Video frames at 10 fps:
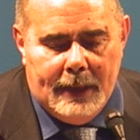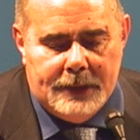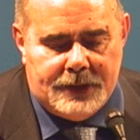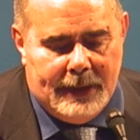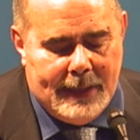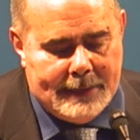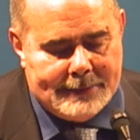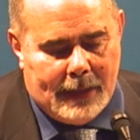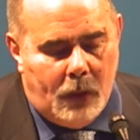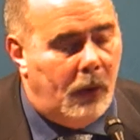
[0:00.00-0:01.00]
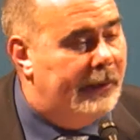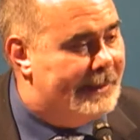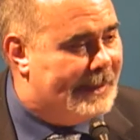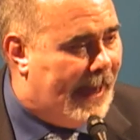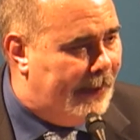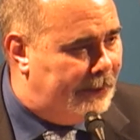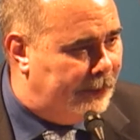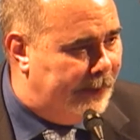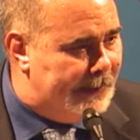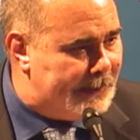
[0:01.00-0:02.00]
She is old
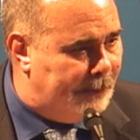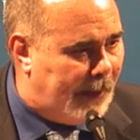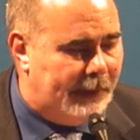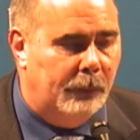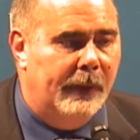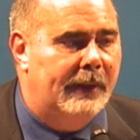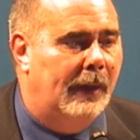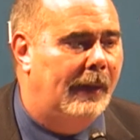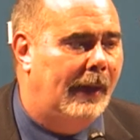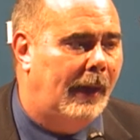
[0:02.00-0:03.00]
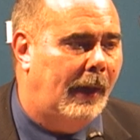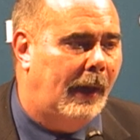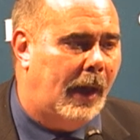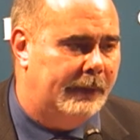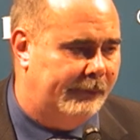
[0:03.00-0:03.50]
centuries, but with a lot